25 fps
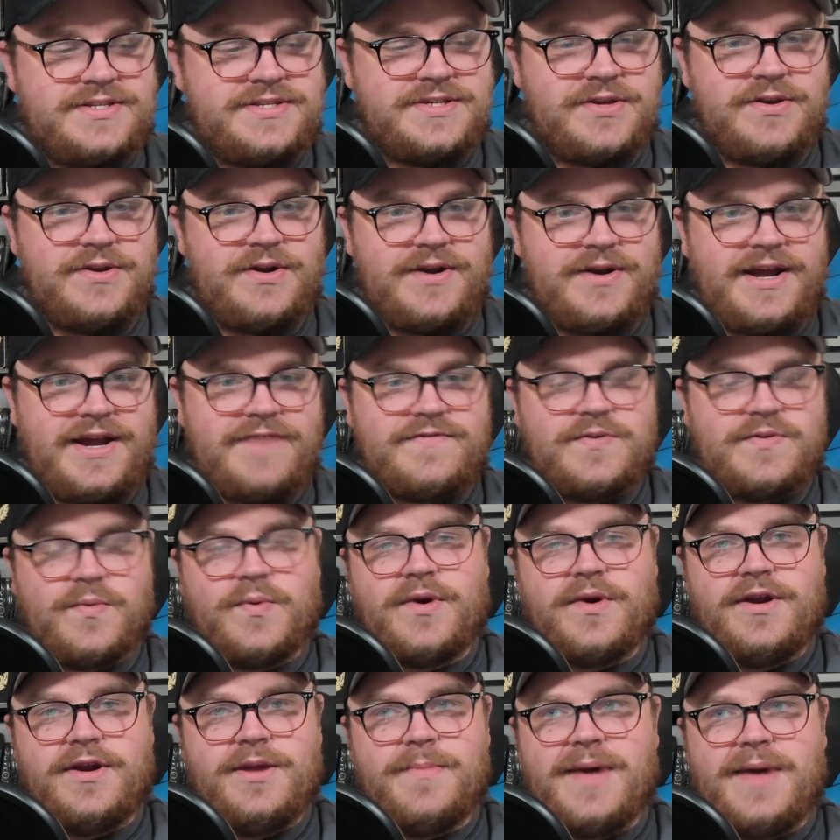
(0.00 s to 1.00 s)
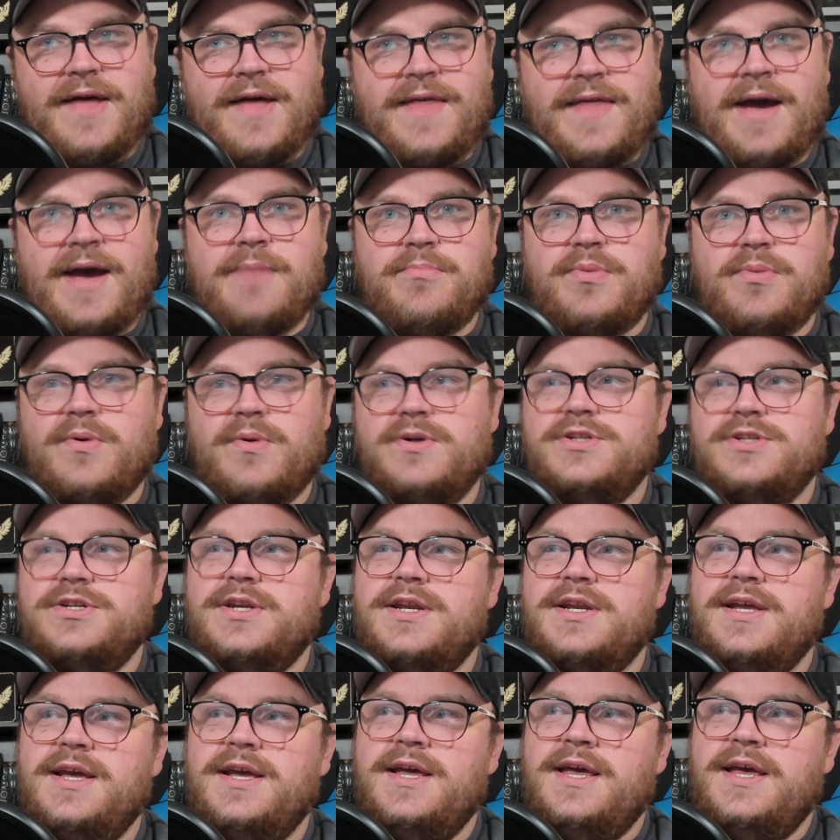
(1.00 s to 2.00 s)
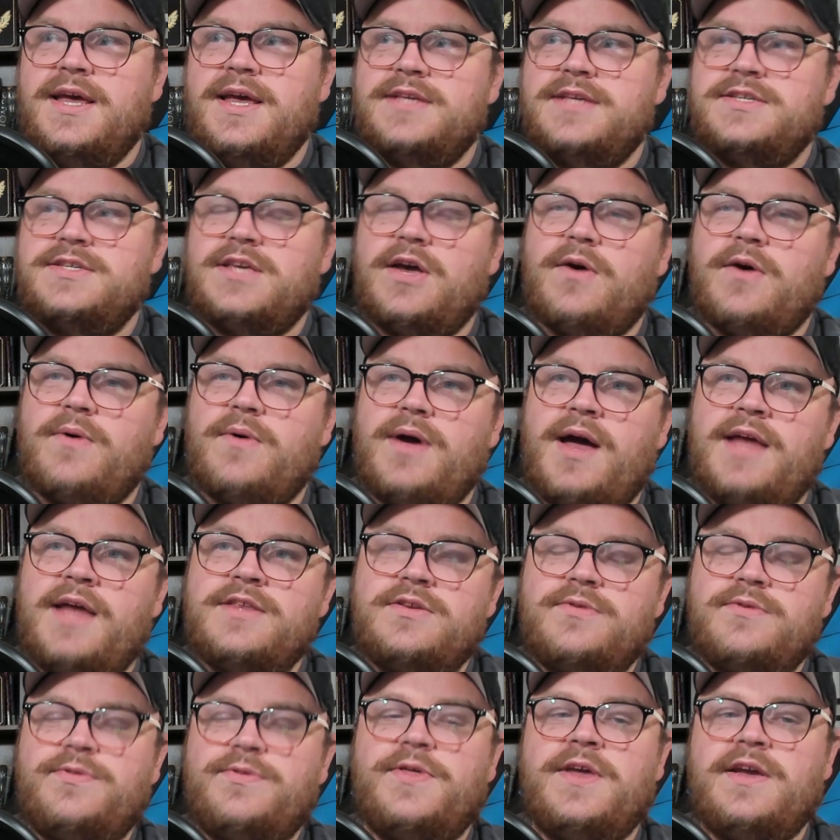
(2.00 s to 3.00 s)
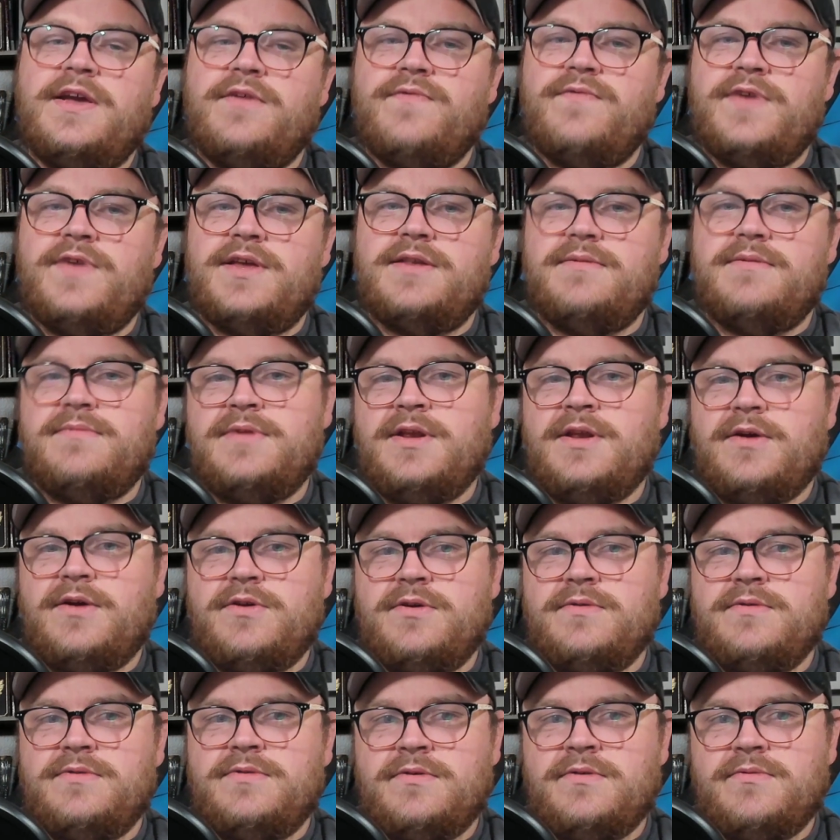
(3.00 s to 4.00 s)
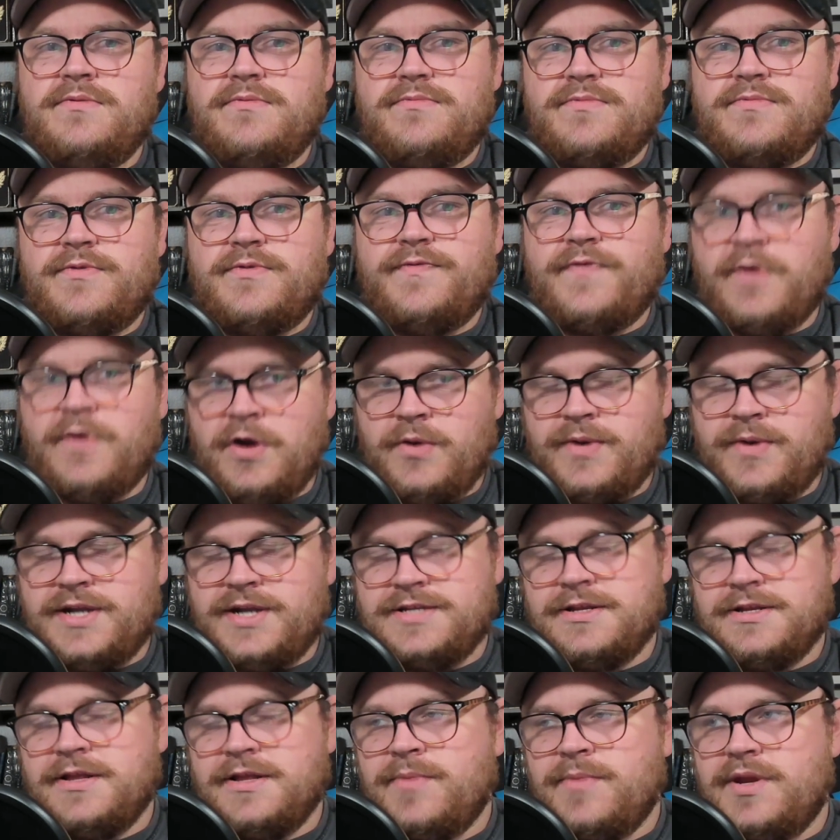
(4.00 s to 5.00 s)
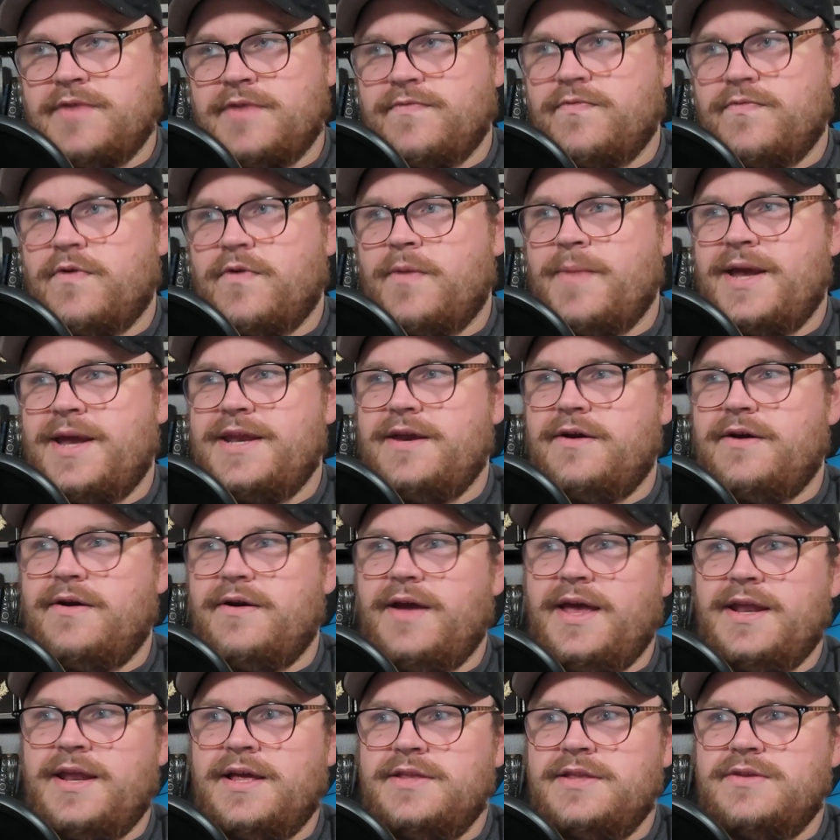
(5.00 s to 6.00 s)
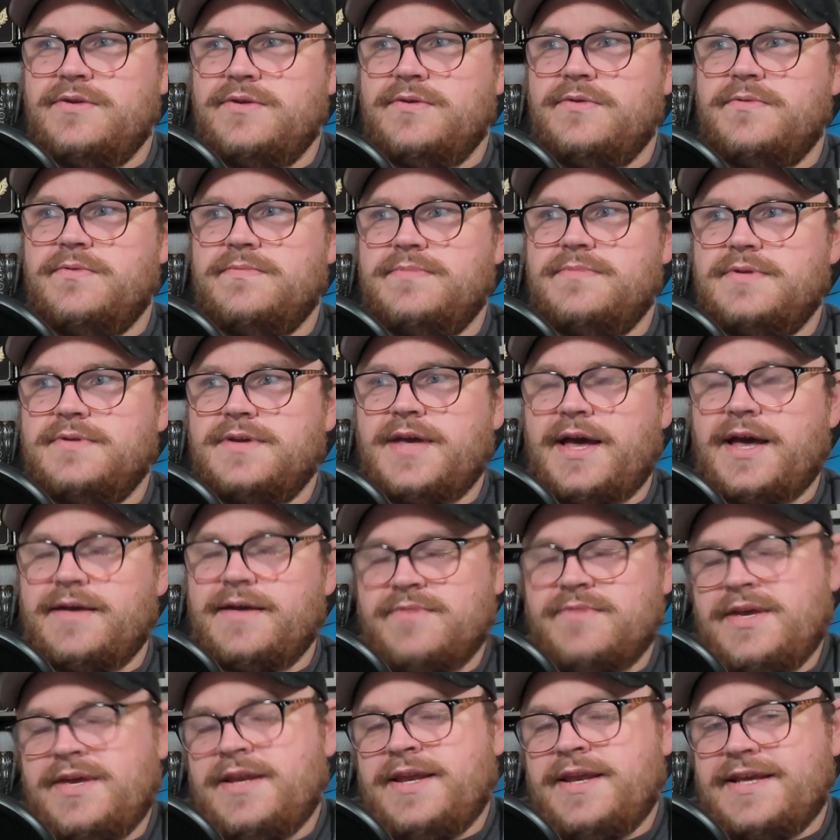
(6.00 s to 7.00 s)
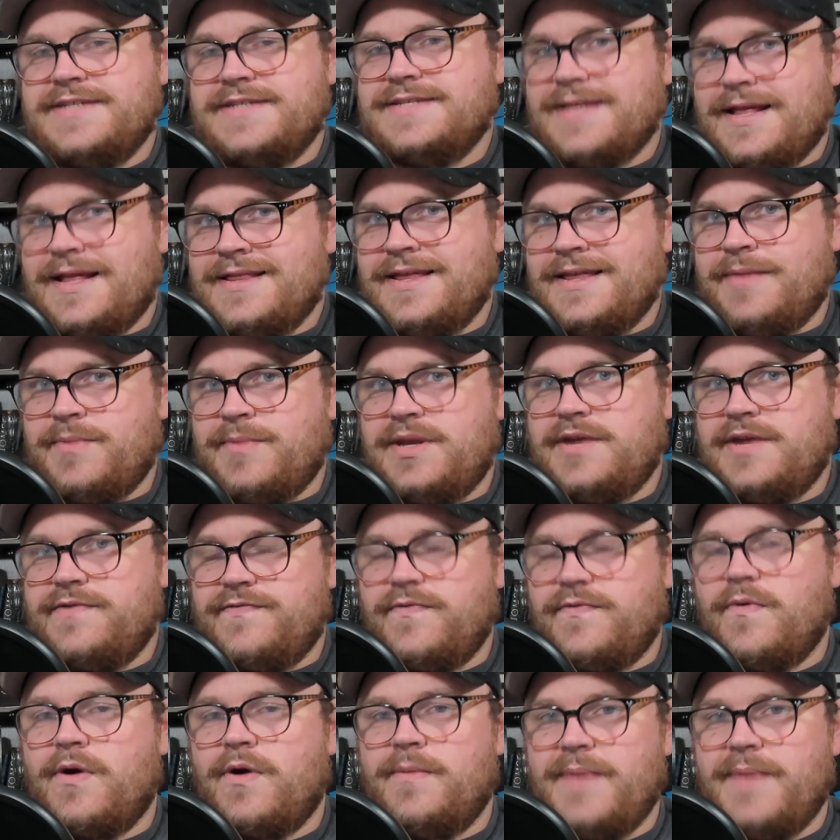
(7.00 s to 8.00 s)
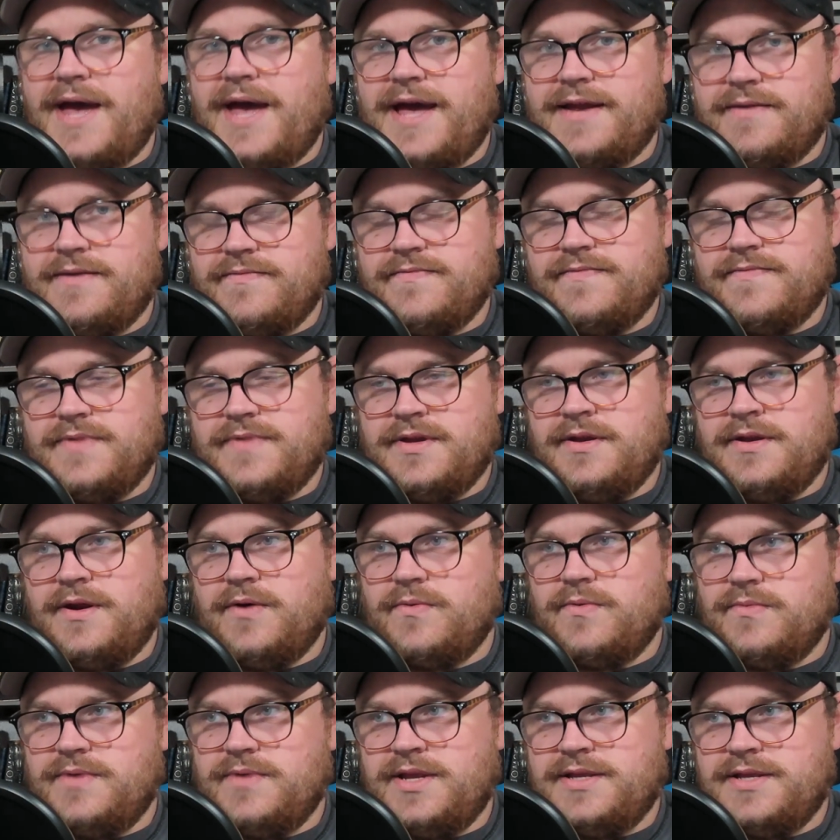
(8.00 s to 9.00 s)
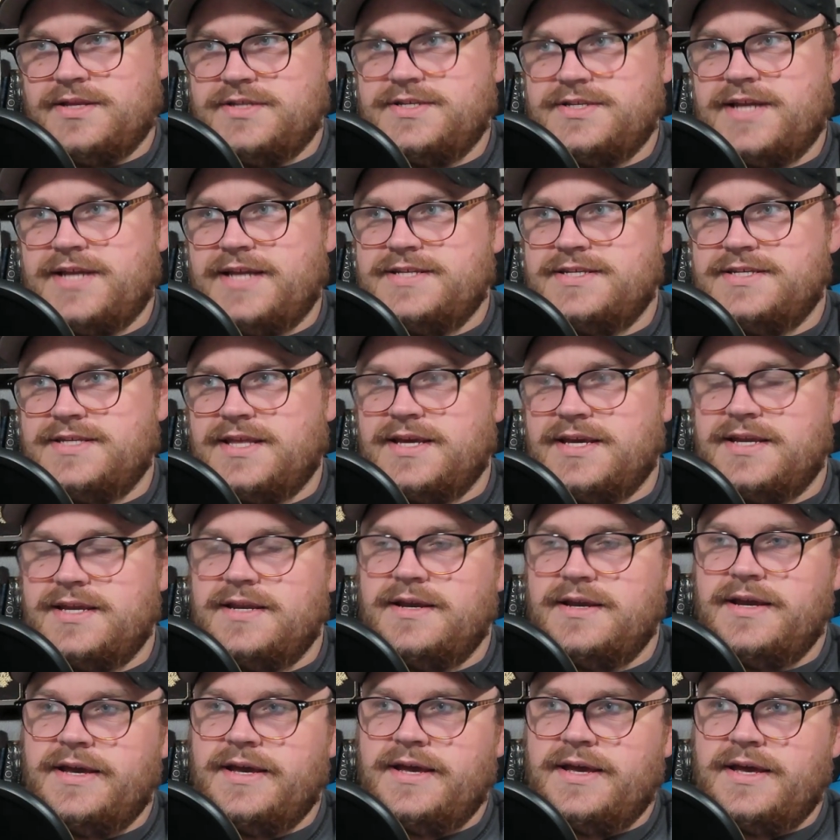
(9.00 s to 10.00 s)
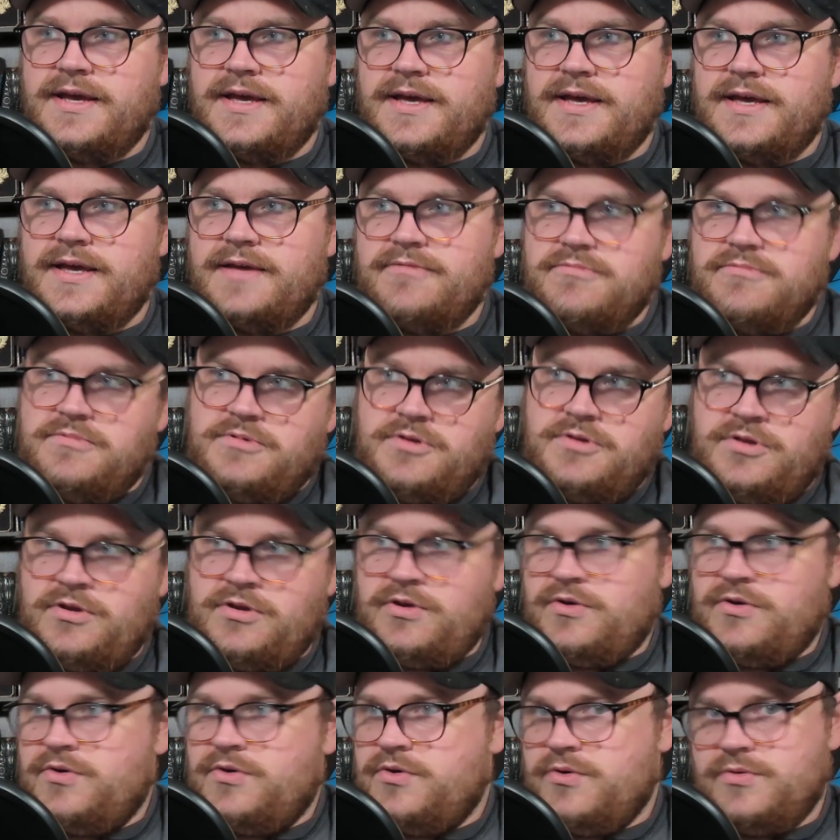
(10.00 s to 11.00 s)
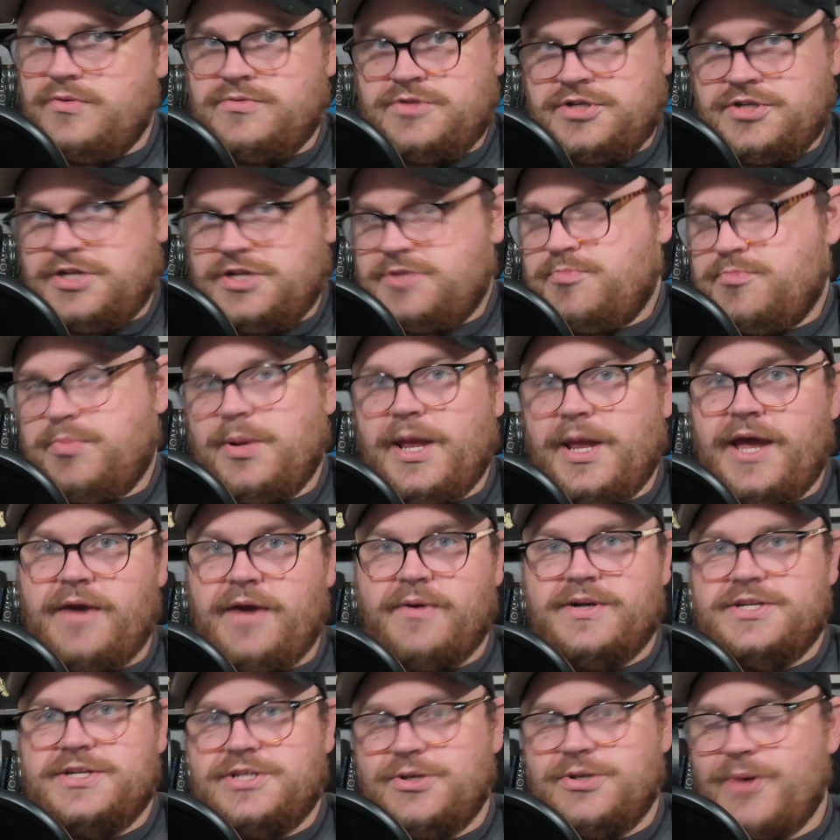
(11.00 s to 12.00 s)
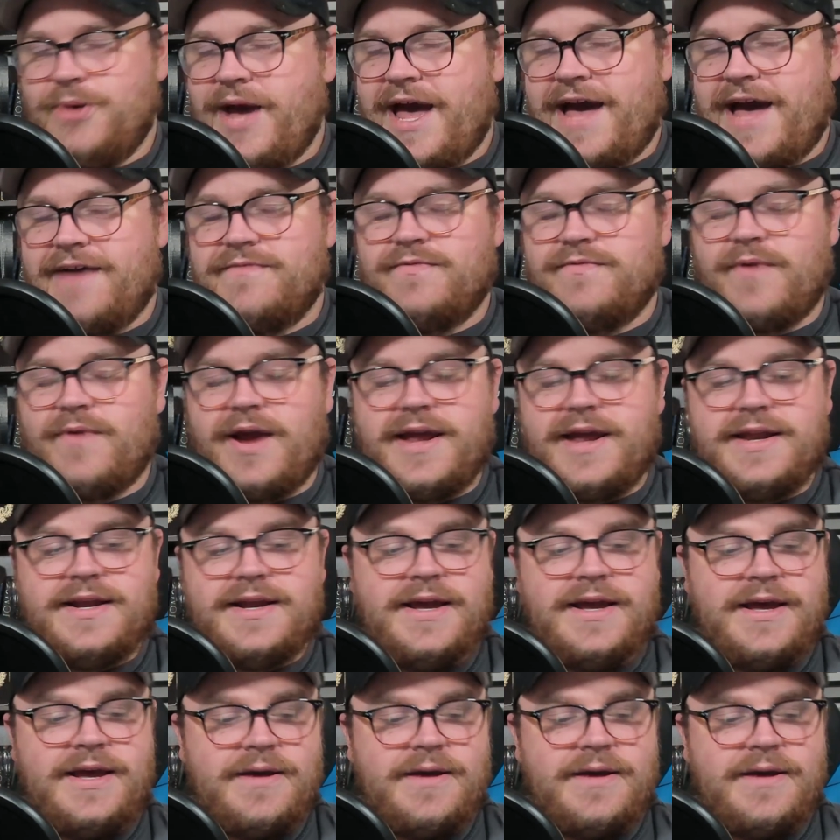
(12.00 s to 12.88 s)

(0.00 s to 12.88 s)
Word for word: So you don't have to worry about that portion. So I do think of it, you know, you you refer to it as a limited format here, and I do it is a limited format, you know, in the sense that you just play what you have, right?